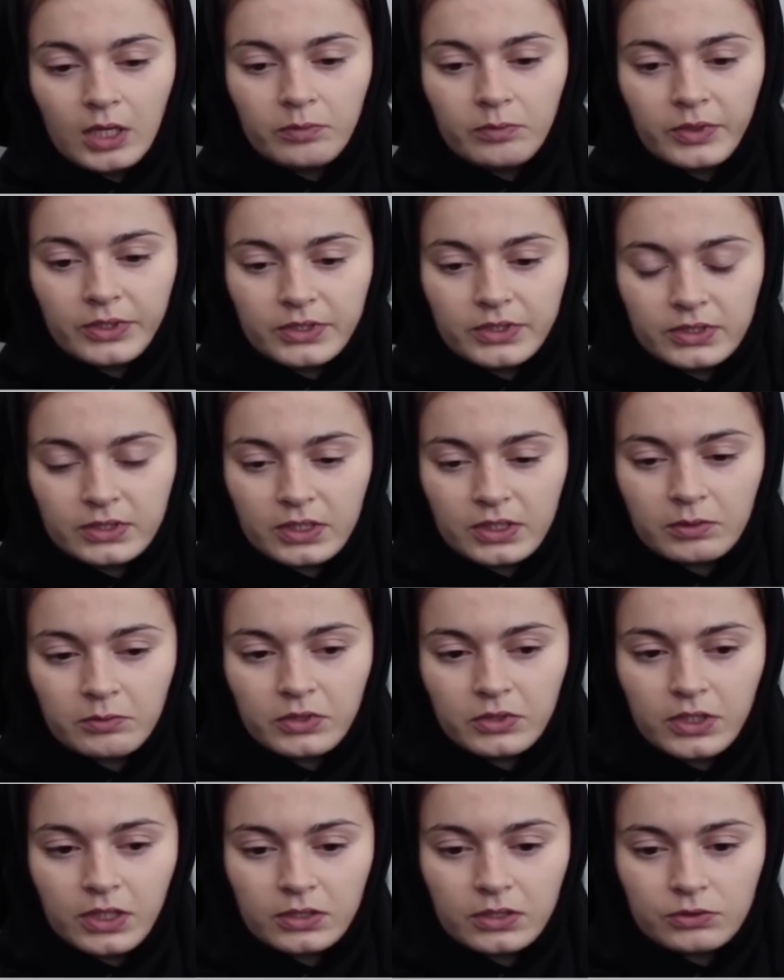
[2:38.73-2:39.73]
But in
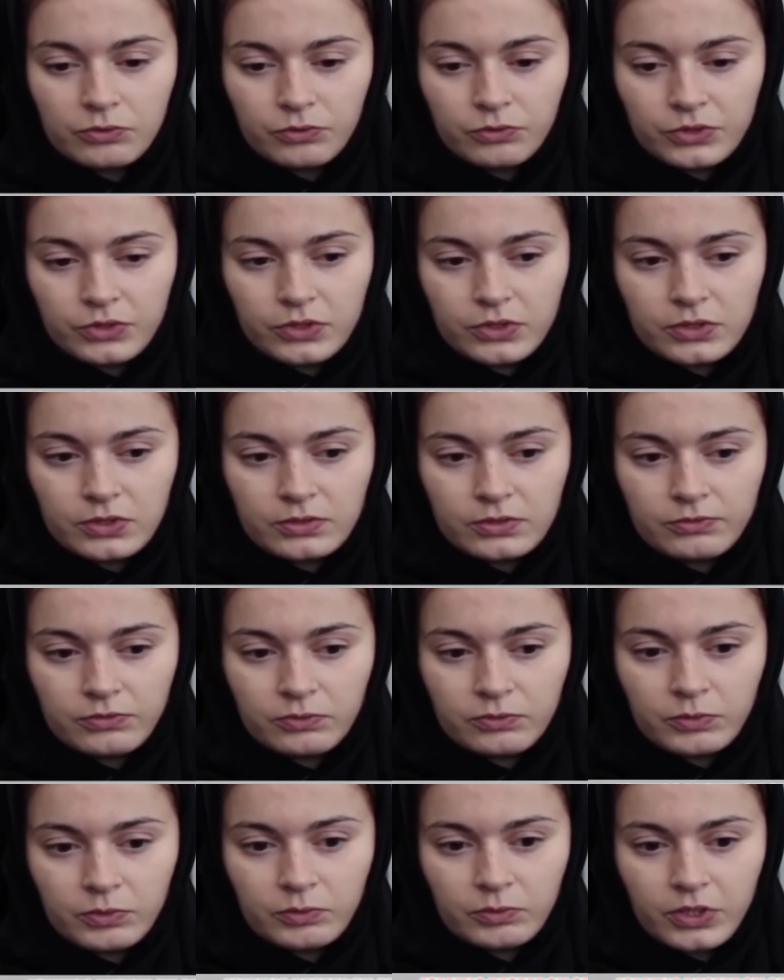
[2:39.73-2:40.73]
Ramadan, it was easier for
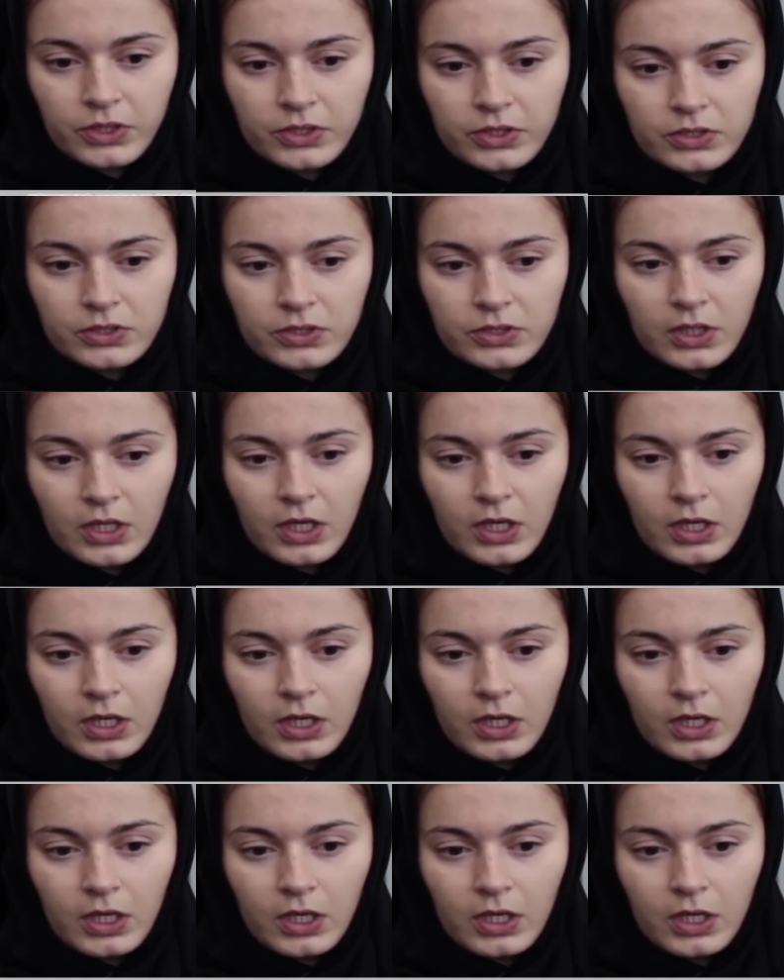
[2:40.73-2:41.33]
me because